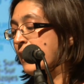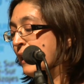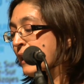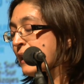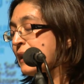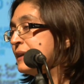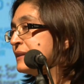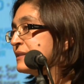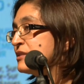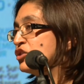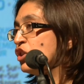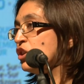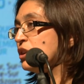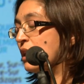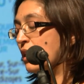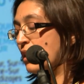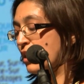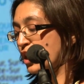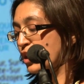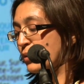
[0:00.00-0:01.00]
He is not
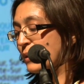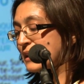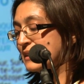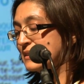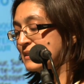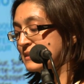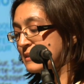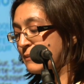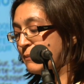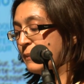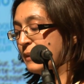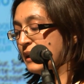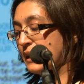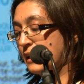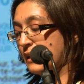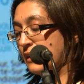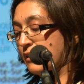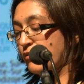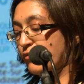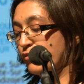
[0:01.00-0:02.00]
arguing
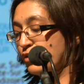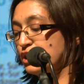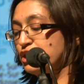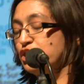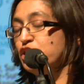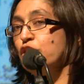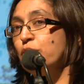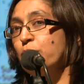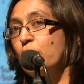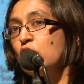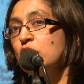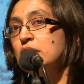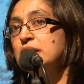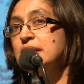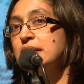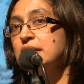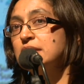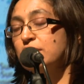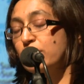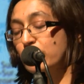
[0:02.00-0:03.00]
simply for a
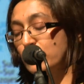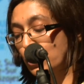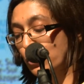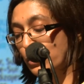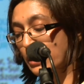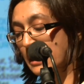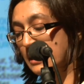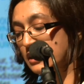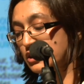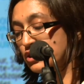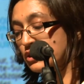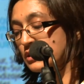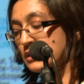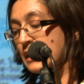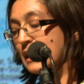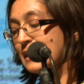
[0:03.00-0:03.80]
geopolitics of location